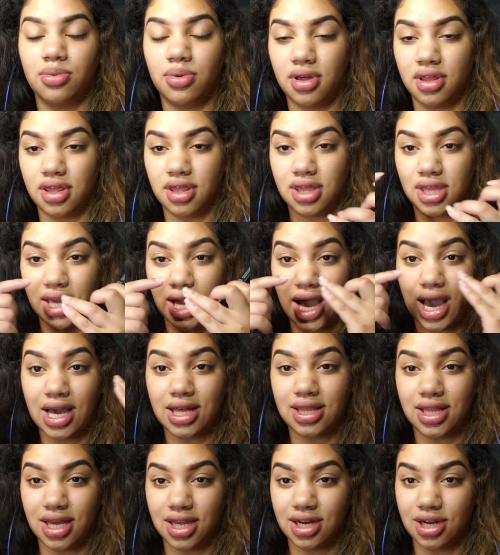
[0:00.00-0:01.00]
with the
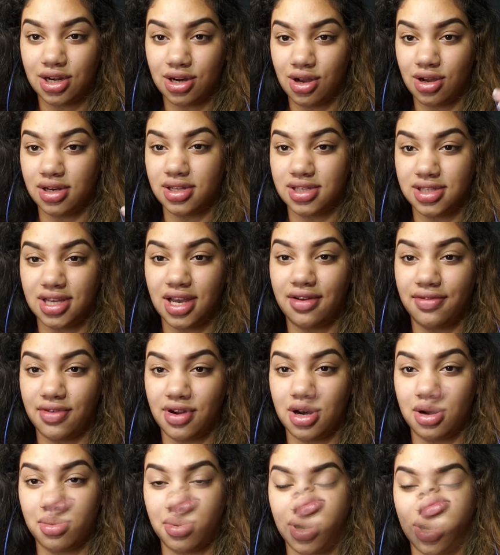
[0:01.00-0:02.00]
eyeliner on the
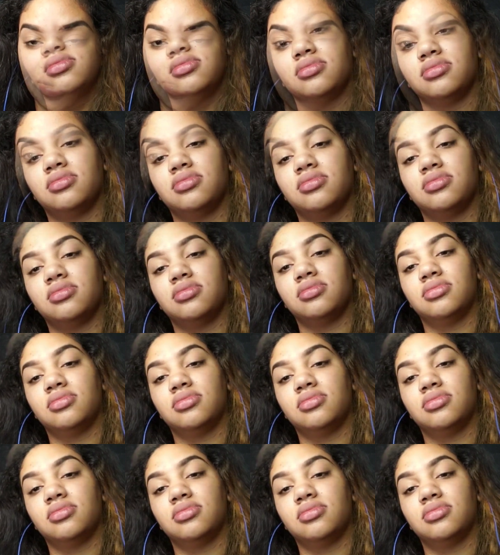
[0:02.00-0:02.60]
Sapphire part, right?